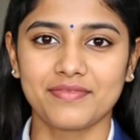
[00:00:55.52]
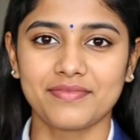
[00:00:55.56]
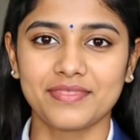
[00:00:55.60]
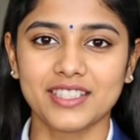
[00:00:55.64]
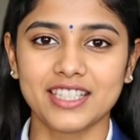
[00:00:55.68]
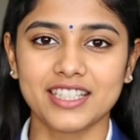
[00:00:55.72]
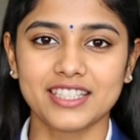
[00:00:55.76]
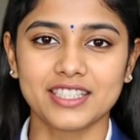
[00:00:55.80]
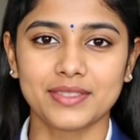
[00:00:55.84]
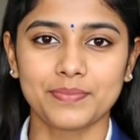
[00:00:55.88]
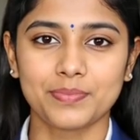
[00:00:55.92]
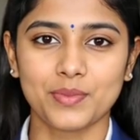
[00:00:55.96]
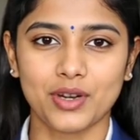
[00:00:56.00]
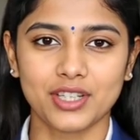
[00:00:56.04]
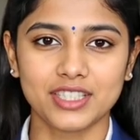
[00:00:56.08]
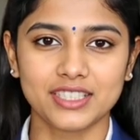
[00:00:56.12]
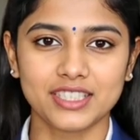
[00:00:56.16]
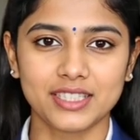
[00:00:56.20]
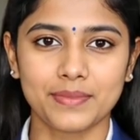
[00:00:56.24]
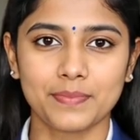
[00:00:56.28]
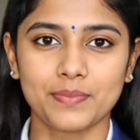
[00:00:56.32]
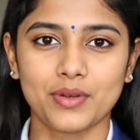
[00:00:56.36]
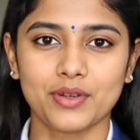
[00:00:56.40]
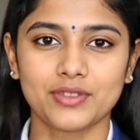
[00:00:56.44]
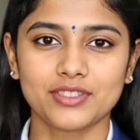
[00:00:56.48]
these
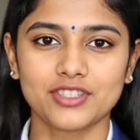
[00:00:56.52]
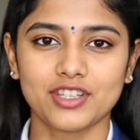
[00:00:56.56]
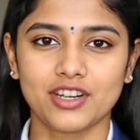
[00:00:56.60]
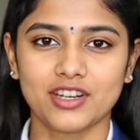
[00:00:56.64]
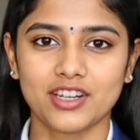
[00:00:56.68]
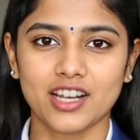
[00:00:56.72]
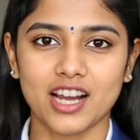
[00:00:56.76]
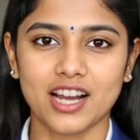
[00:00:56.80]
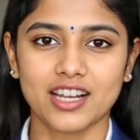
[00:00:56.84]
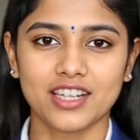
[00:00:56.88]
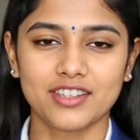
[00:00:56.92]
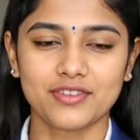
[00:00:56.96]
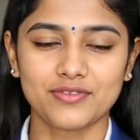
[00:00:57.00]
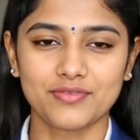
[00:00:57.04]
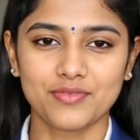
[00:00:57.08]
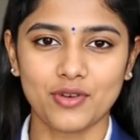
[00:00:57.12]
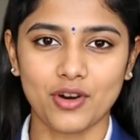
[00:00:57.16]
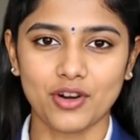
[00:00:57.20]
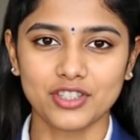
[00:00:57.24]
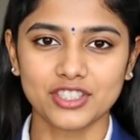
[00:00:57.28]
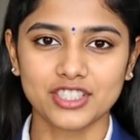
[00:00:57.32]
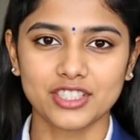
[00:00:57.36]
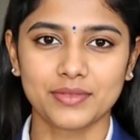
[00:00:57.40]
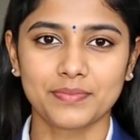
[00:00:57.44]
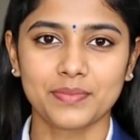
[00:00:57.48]
principles are not
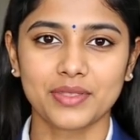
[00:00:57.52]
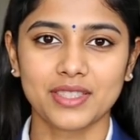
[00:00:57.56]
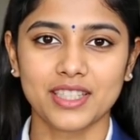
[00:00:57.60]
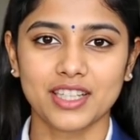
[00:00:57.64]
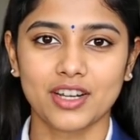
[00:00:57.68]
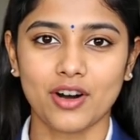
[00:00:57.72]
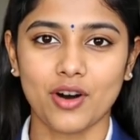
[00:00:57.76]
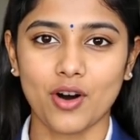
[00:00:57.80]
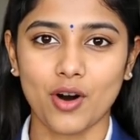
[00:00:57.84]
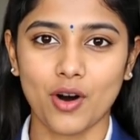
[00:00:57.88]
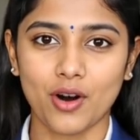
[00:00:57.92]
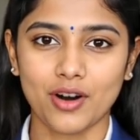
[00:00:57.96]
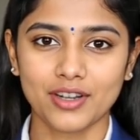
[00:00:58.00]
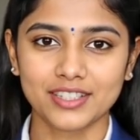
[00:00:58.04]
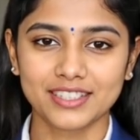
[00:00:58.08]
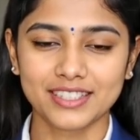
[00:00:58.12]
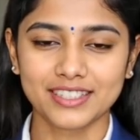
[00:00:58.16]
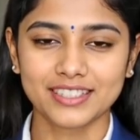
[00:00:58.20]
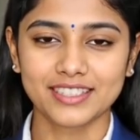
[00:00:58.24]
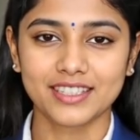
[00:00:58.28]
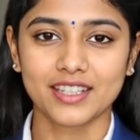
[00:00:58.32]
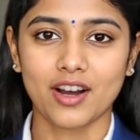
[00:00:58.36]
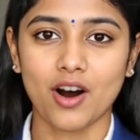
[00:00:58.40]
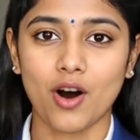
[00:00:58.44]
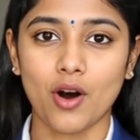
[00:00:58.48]
enforceable in courts,
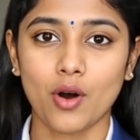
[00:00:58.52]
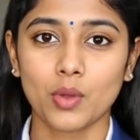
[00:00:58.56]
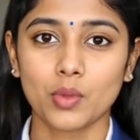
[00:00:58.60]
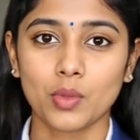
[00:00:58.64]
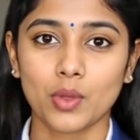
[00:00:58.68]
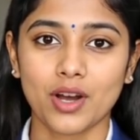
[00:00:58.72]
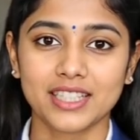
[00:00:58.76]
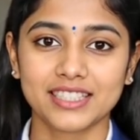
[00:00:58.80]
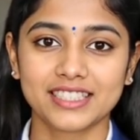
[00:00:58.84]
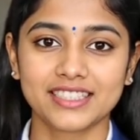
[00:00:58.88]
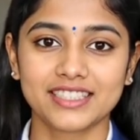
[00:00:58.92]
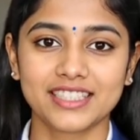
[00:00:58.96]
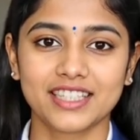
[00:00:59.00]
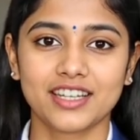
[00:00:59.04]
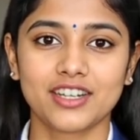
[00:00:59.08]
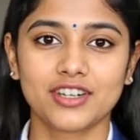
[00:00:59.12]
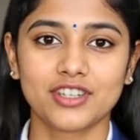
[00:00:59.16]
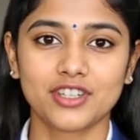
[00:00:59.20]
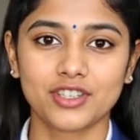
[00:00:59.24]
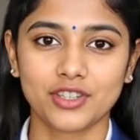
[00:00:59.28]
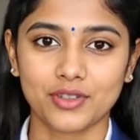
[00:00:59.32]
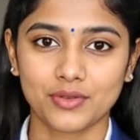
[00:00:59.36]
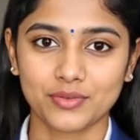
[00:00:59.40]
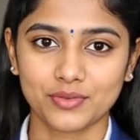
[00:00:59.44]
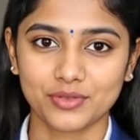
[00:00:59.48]
what's their
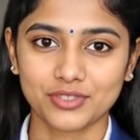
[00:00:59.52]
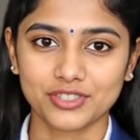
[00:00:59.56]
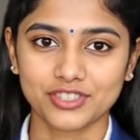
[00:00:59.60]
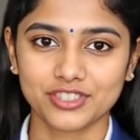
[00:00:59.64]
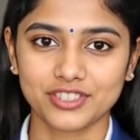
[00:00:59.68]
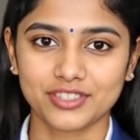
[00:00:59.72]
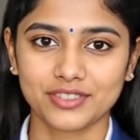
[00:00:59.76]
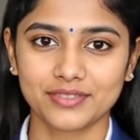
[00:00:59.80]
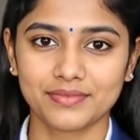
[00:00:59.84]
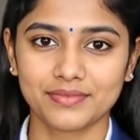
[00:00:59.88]
use?